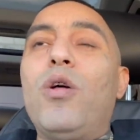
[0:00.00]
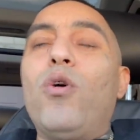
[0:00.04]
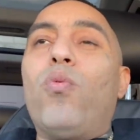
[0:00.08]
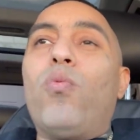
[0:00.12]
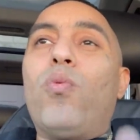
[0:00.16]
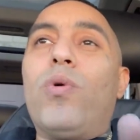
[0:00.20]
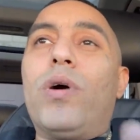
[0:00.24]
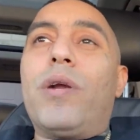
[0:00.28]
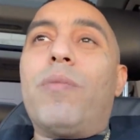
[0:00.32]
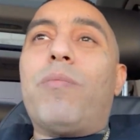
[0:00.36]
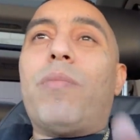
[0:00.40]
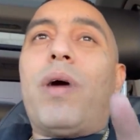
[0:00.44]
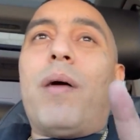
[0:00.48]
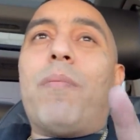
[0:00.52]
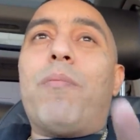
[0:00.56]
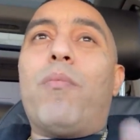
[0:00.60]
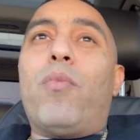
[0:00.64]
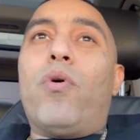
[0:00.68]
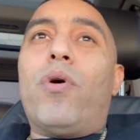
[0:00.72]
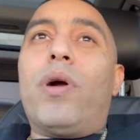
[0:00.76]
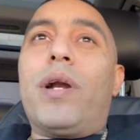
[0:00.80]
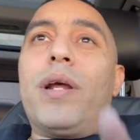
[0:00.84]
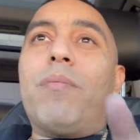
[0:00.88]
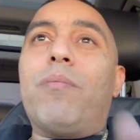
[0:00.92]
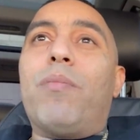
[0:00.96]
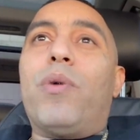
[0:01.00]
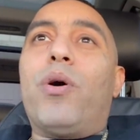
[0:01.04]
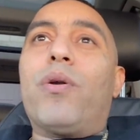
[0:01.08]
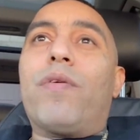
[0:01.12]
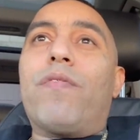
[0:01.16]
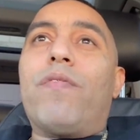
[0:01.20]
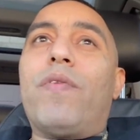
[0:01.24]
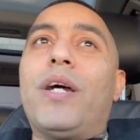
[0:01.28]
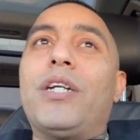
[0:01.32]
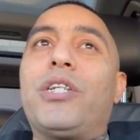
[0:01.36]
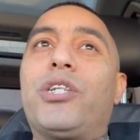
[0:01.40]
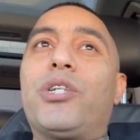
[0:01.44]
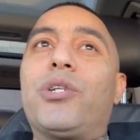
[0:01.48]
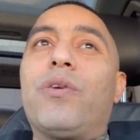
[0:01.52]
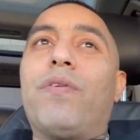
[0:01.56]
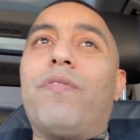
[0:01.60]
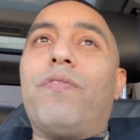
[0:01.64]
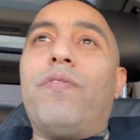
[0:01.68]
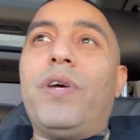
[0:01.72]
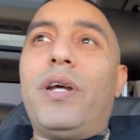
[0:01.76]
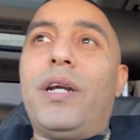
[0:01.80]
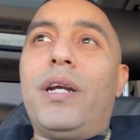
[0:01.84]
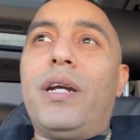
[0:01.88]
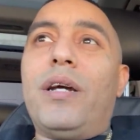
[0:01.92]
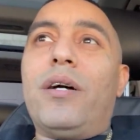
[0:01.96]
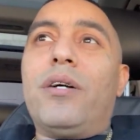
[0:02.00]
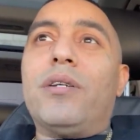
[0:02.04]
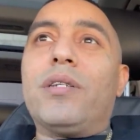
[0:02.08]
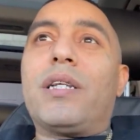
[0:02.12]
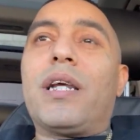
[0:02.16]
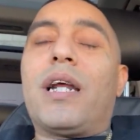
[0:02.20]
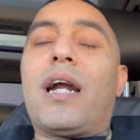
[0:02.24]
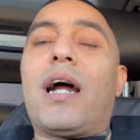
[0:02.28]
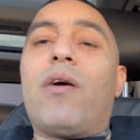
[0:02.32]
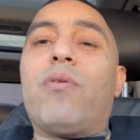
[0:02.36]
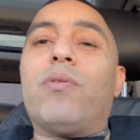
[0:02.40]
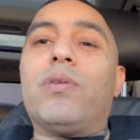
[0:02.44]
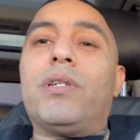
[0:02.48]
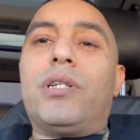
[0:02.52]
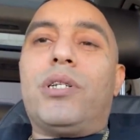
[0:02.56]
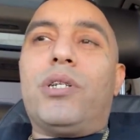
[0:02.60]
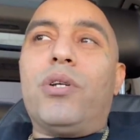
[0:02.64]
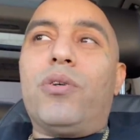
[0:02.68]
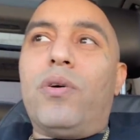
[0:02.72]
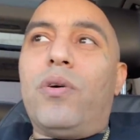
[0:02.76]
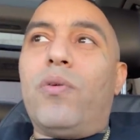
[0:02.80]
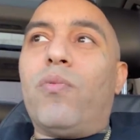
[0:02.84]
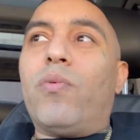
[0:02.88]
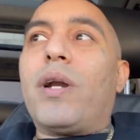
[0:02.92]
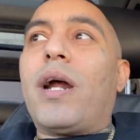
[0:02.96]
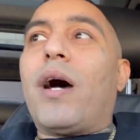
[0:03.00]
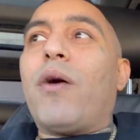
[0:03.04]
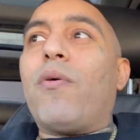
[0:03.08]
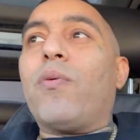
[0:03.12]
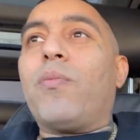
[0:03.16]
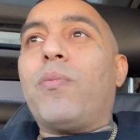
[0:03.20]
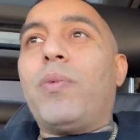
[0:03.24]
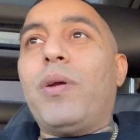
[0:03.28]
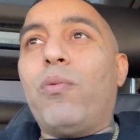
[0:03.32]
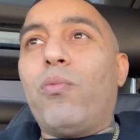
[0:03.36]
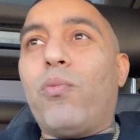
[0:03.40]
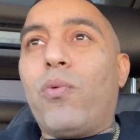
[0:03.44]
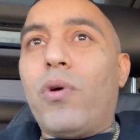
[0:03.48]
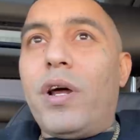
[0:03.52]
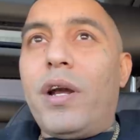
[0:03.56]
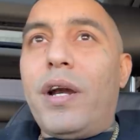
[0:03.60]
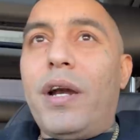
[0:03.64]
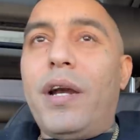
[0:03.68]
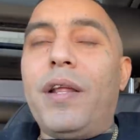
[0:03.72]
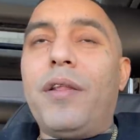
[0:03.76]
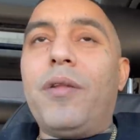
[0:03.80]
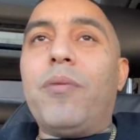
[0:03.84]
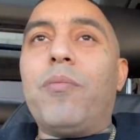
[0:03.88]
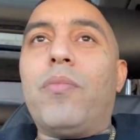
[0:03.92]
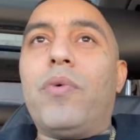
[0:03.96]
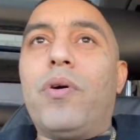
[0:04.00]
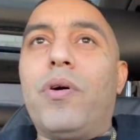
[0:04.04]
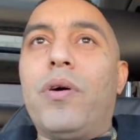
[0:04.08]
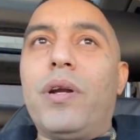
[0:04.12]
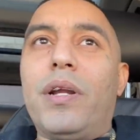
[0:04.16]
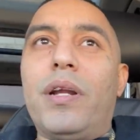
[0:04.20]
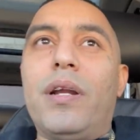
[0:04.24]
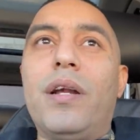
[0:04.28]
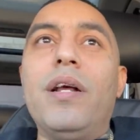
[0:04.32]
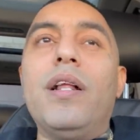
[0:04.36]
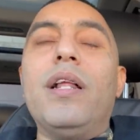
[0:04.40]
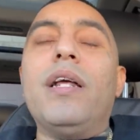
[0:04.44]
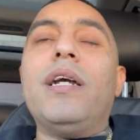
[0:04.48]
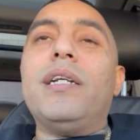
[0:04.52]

one of my morning motivational videos that I was doing when I would be running in the morning.